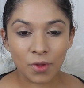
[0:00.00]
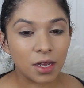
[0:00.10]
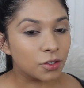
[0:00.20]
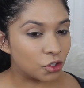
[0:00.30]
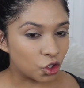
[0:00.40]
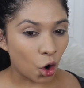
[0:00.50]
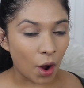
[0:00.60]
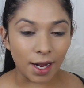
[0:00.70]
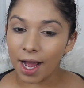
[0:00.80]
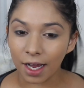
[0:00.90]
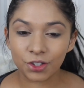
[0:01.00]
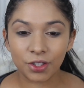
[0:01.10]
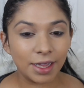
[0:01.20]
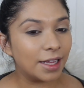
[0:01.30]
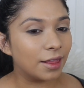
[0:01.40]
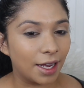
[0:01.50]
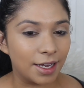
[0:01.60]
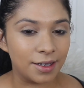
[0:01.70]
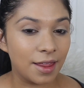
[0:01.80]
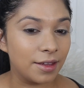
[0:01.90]
So I actually
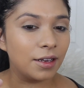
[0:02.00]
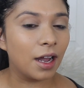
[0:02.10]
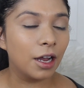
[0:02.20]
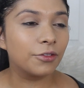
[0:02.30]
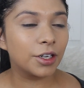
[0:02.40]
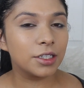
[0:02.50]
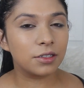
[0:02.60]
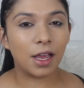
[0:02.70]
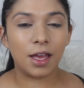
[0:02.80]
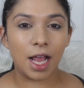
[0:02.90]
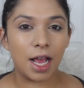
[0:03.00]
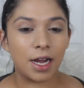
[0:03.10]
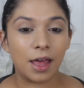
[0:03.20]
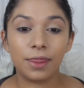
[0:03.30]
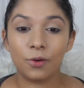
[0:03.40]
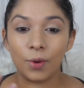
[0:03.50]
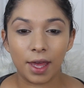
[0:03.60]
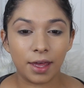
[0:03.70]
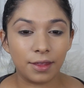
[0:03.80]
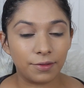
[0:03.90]
like the coverage and the
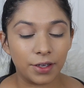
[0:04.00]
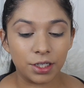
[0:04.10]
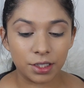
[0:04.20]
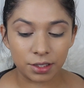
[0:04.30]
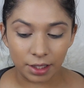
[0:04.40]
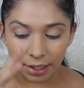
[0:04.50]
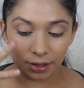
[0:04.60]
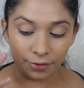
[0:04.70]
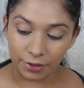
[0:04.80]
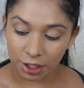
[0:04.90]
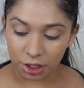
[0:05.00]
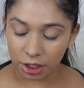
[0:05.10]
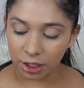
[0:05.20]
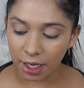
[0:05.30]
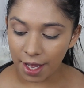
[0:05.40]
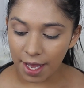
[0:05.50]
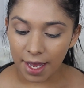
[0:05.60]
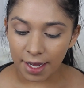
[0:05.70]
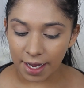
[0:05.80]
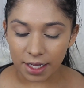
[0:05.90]
way the finish, like the finished look
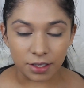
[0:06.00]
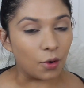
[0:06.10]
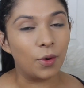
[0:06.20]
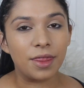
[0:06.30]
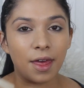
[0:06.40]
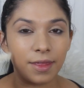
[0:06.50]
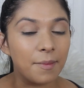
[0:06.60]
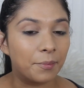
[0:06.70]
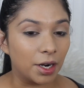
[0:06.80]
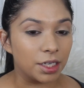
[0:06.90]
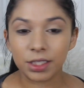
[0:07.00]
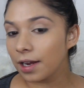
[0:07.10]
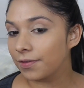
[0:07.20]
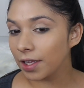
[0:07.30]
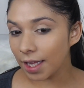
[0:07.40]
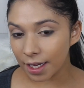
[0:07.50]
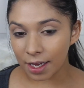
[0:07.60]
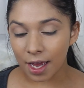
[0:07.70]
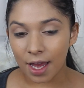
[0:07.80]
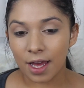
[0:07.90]
is with the brush. I feel like
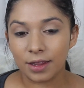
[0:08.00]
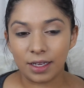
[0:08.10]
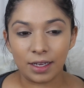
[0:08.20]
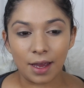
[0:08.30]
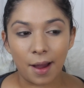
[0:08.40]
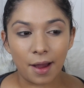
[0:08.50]
the